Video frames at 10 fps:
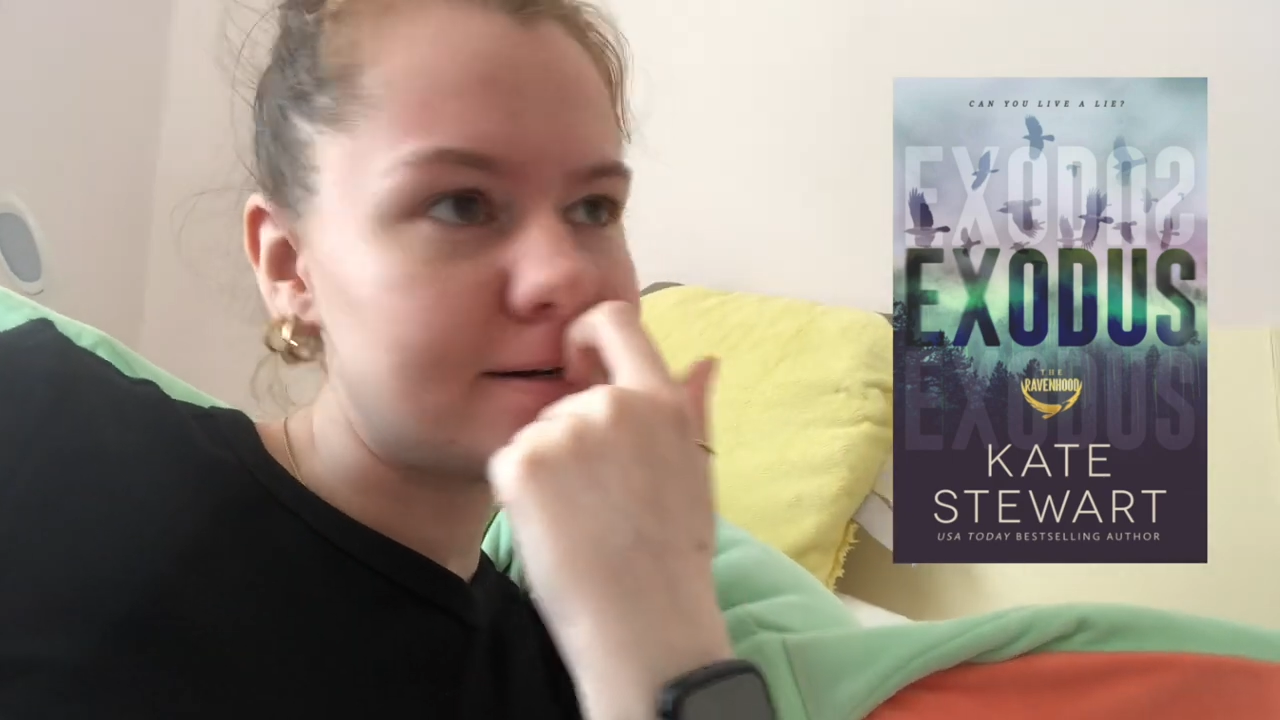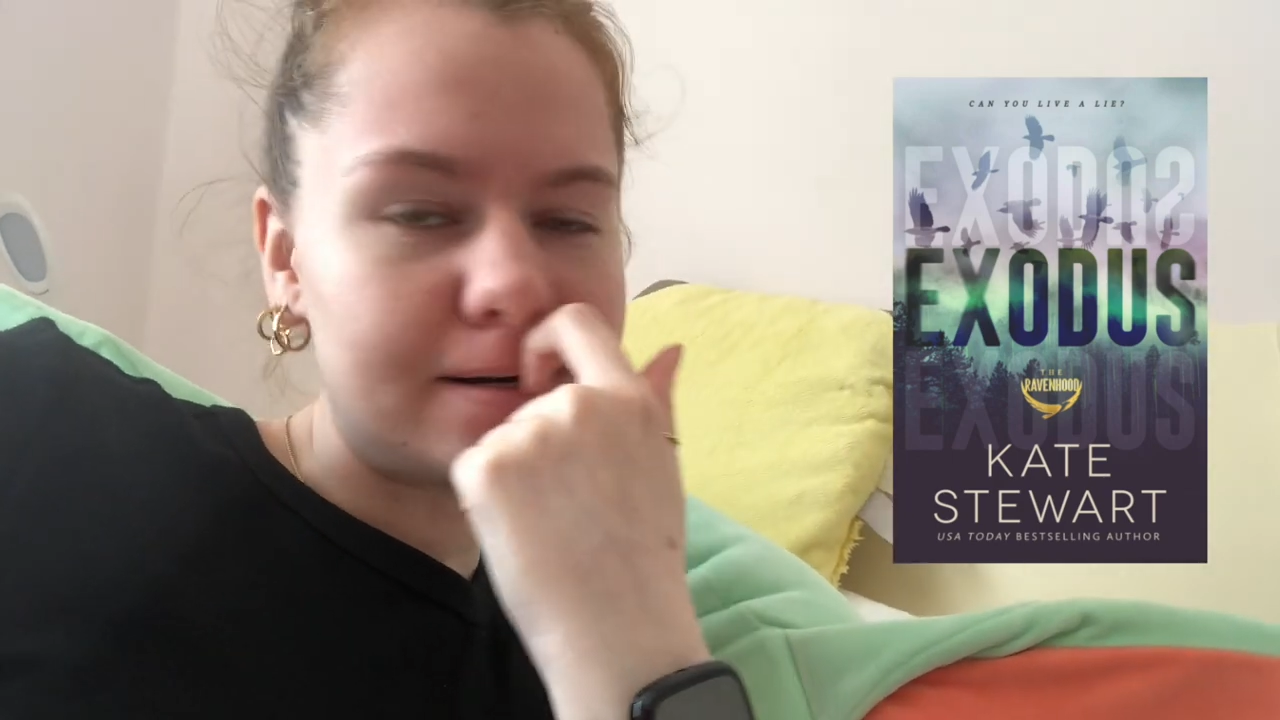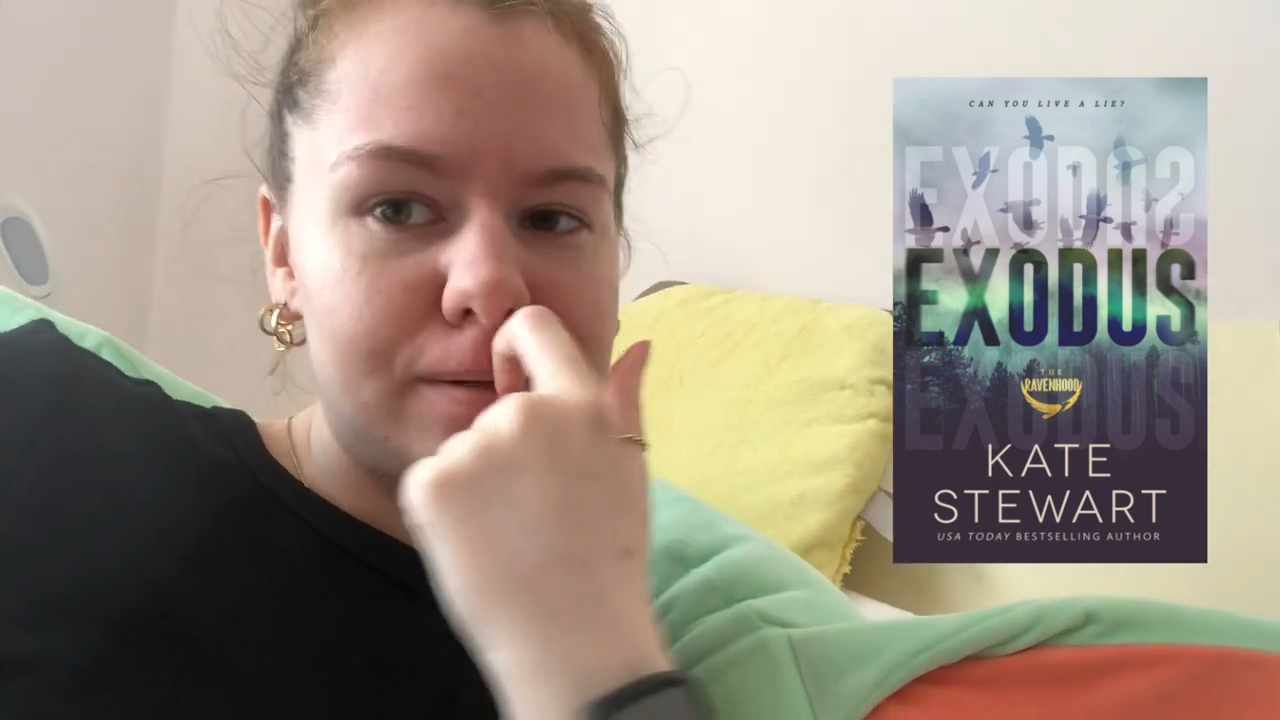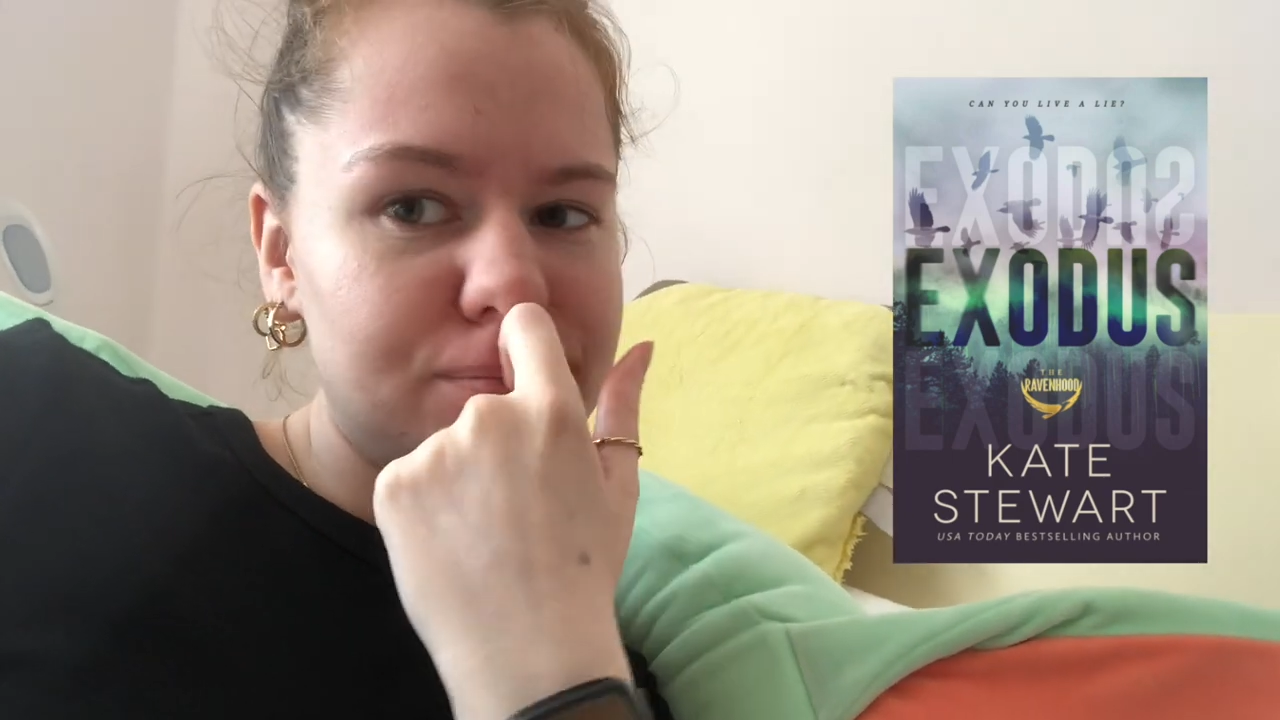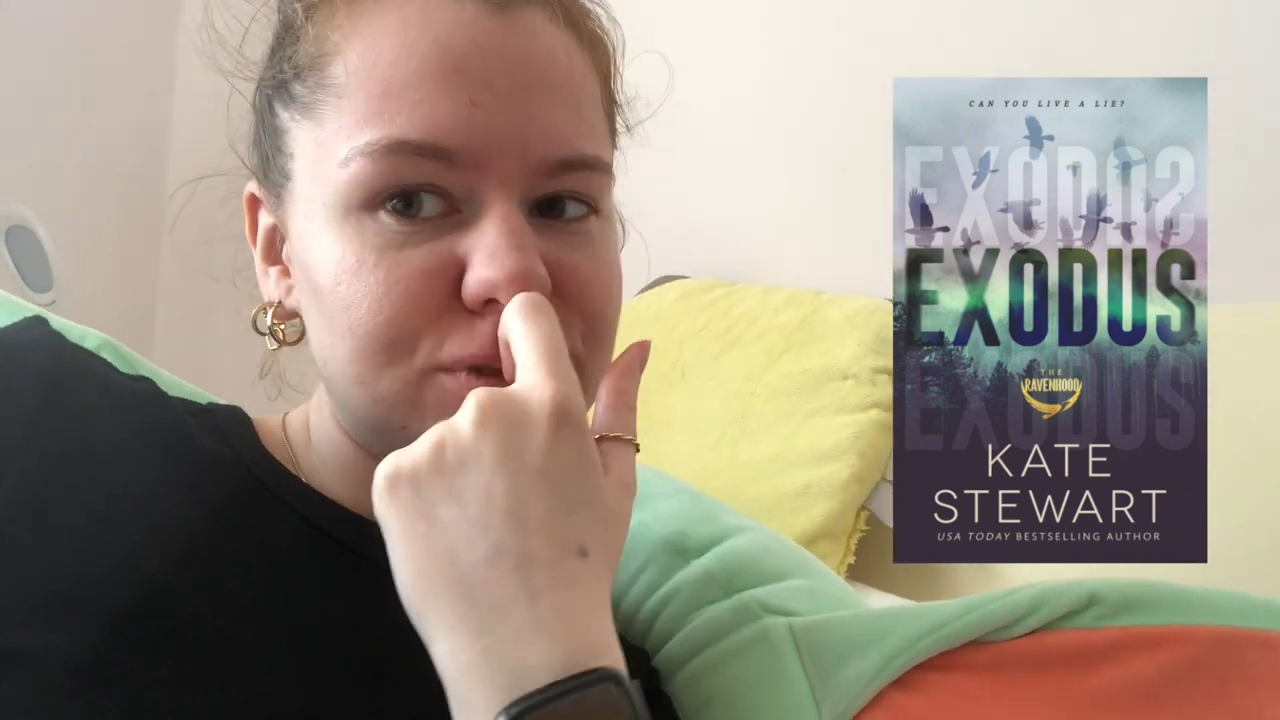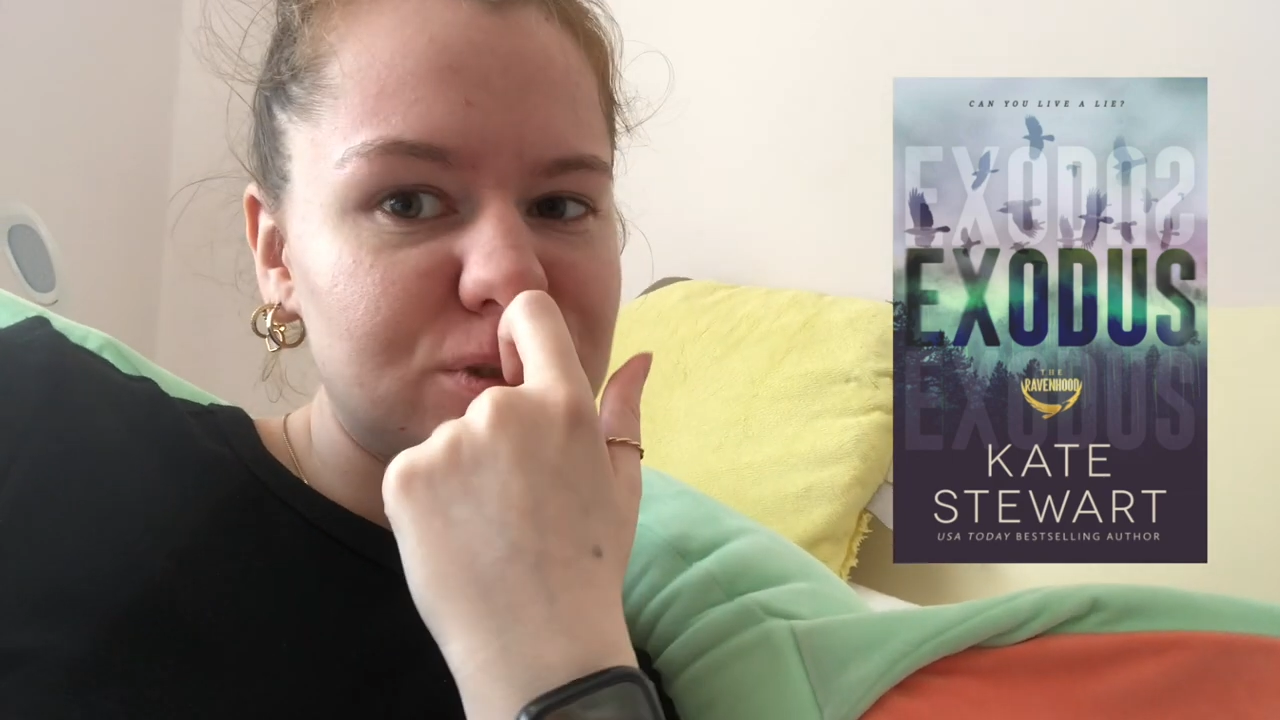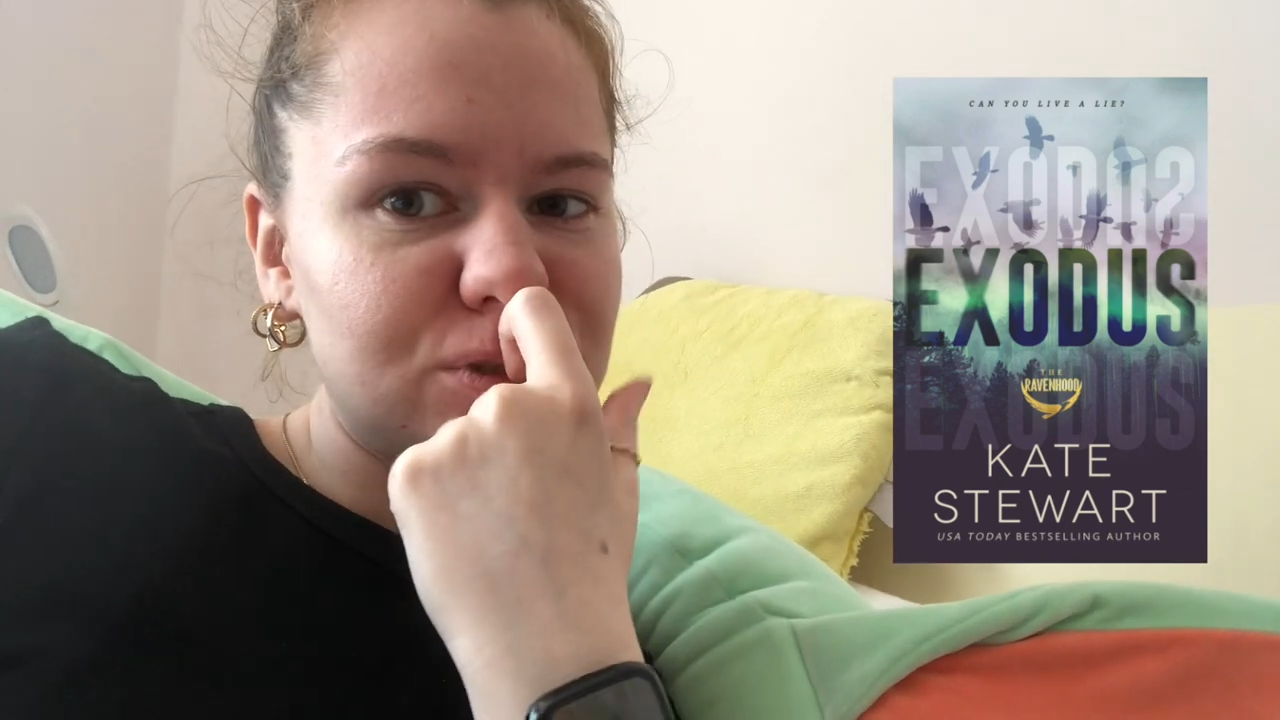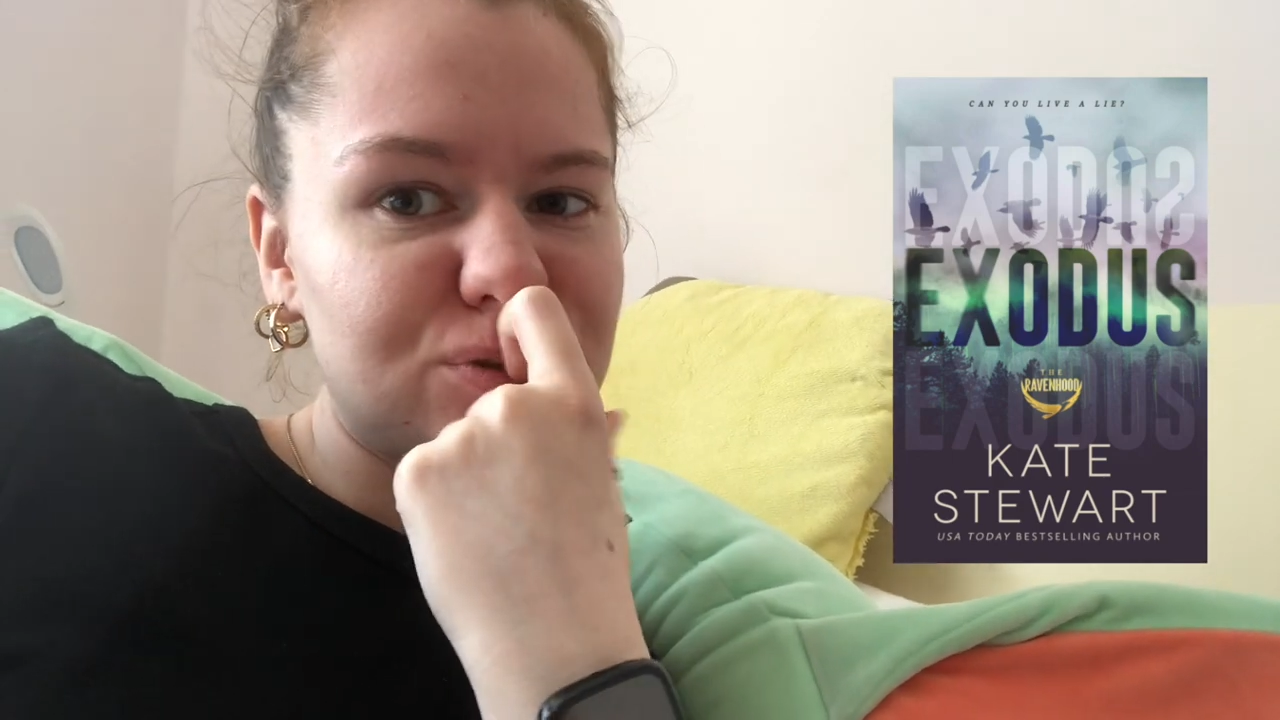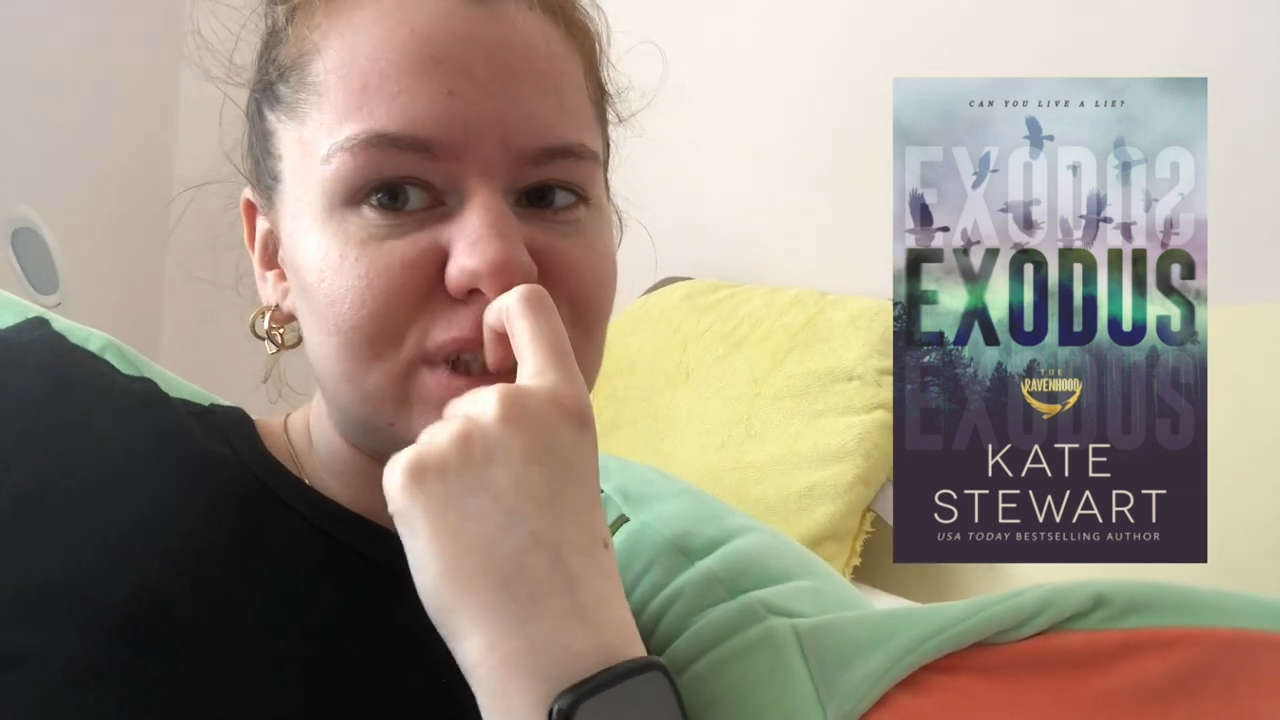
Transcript: I'm just